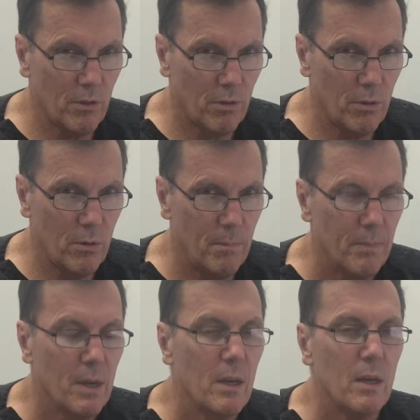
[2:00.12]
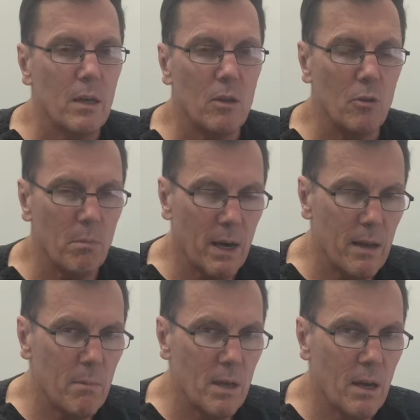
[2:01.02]
it through. You
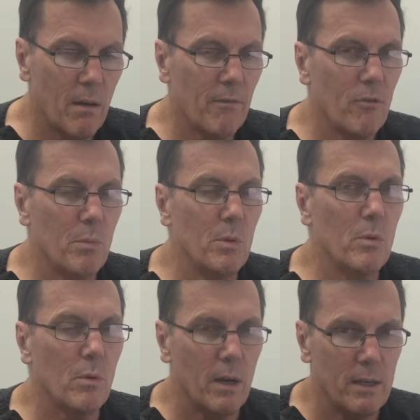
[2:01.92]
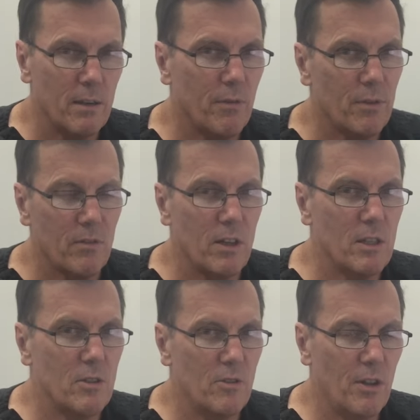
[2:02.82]
may be comfortable at different
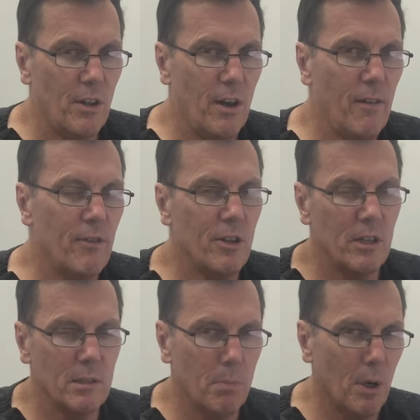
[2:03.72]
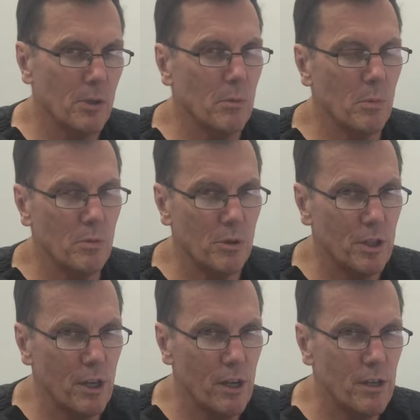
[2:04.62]
stages in your life. It is possible to
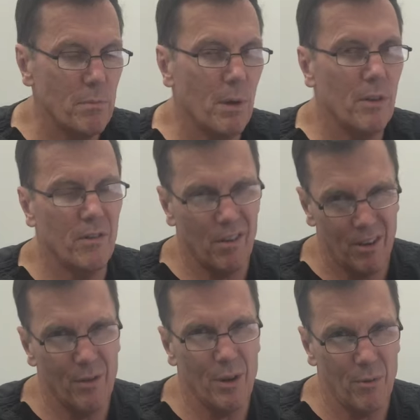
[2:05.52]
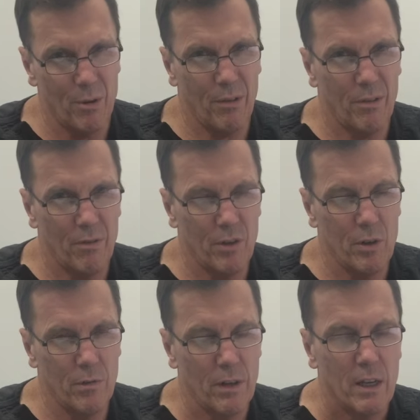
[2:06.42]
change, but there's significant risks
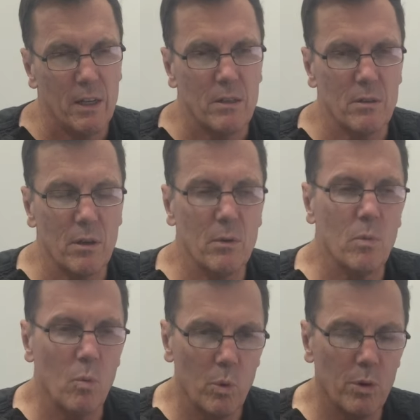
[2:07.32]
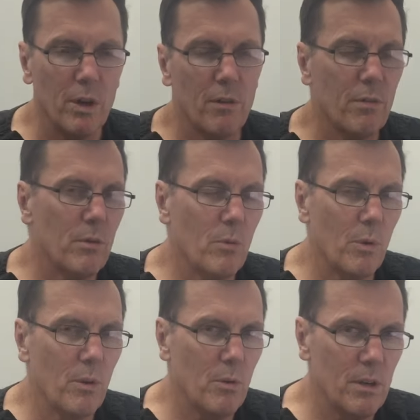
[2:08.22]
involved. So we'll go through it
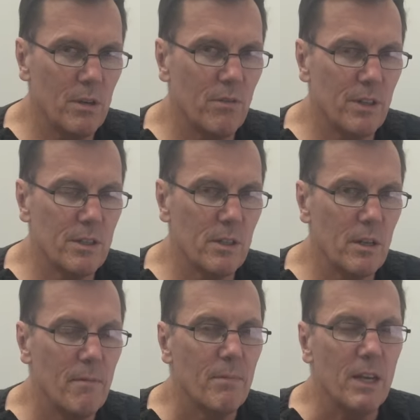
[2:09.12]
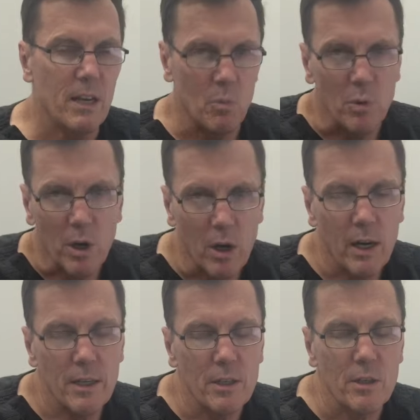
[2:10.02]
with you individually and we'll
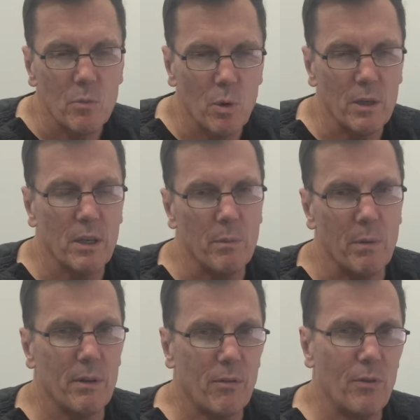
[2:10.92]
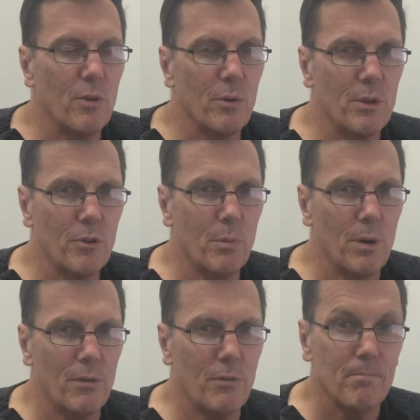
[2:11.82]
guide what can be best for you and your
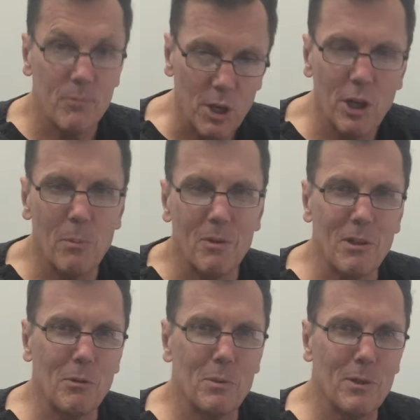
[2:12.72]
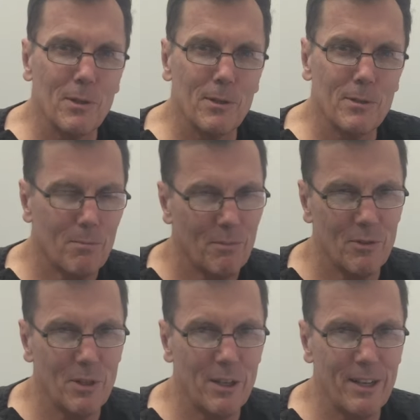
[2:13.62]
breast. I hope this helps you girls.
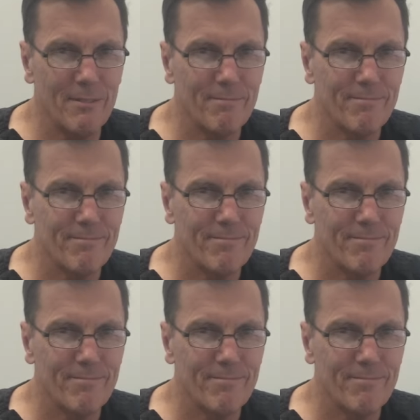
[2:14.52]
See you later.